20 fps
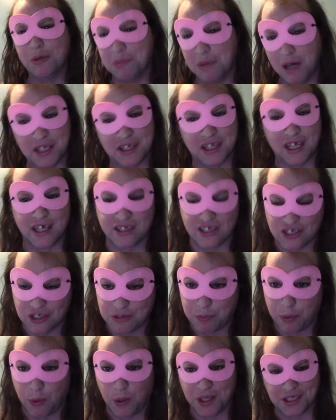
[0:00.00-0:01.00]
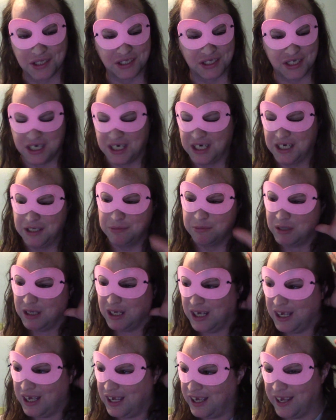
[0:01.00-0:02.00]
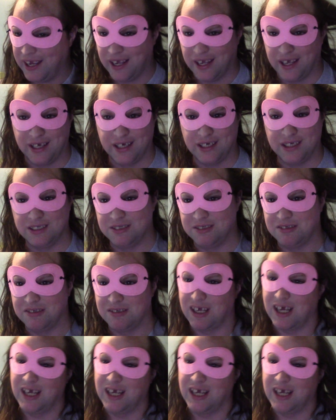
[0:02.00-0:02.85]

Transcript: month at this point in time, and